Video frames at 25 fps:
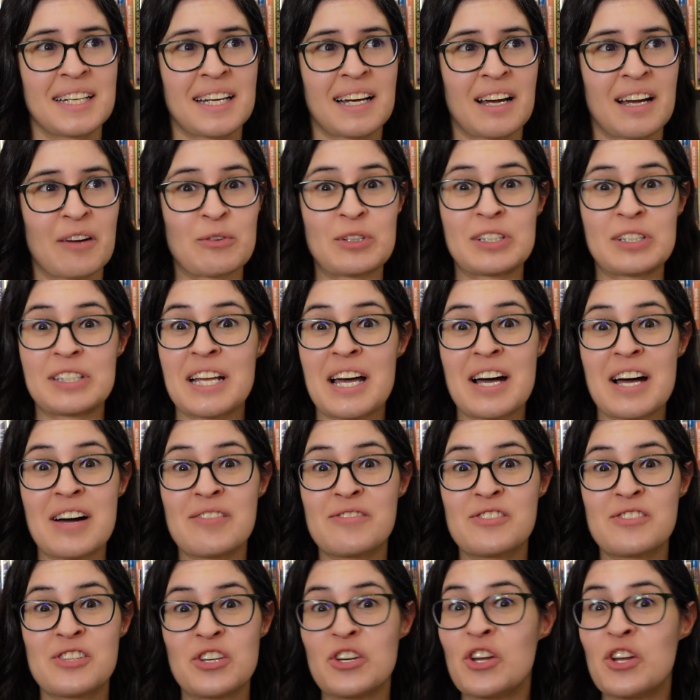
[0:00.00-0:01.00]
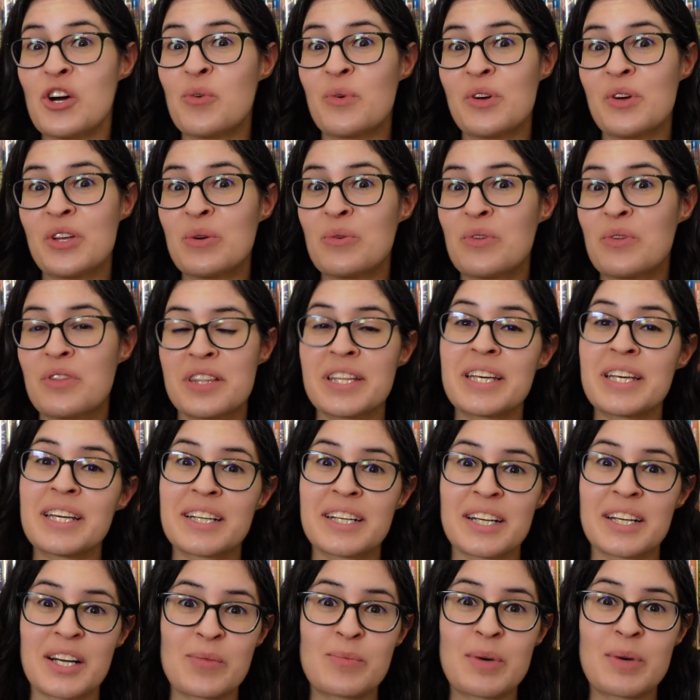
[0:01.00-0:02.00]
I would love to know what you
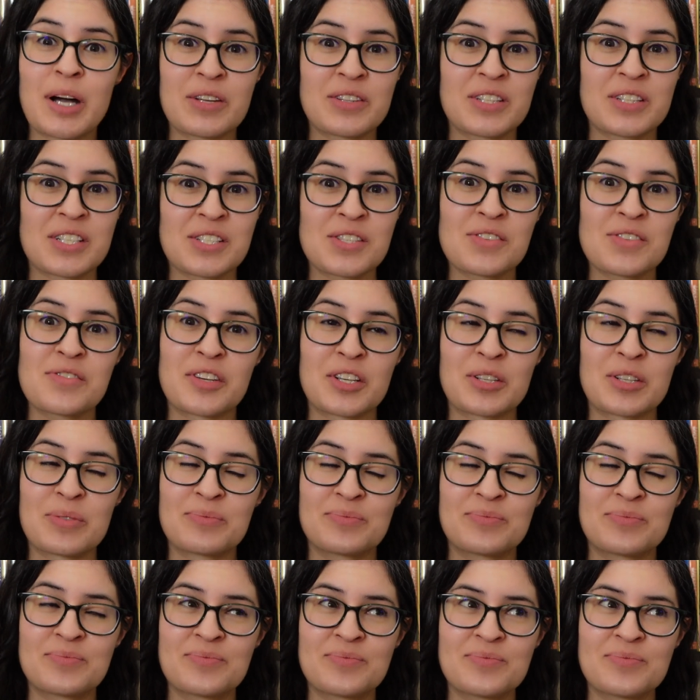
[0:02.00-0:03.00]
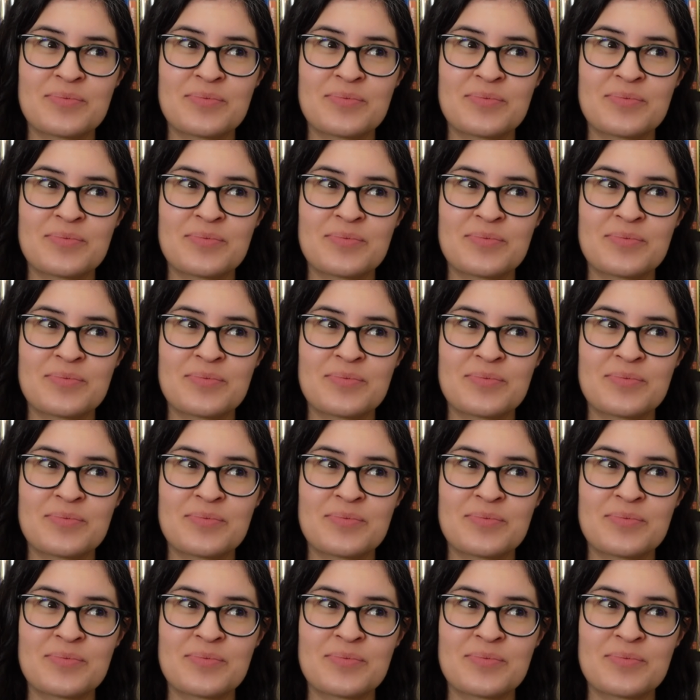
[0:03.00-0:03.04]
think about this film.